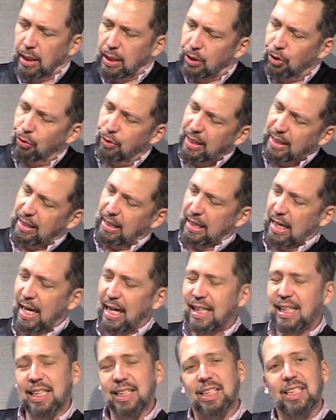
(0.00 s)
you get the
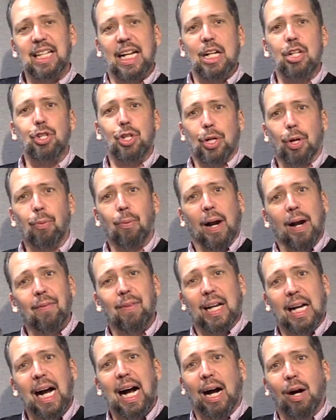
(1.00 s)
condensation around
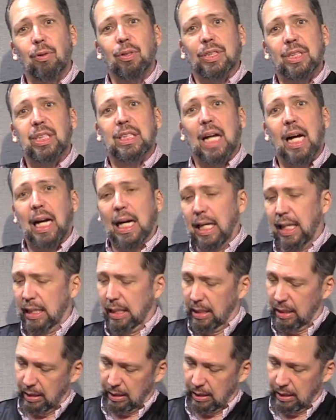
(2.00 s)
the outside.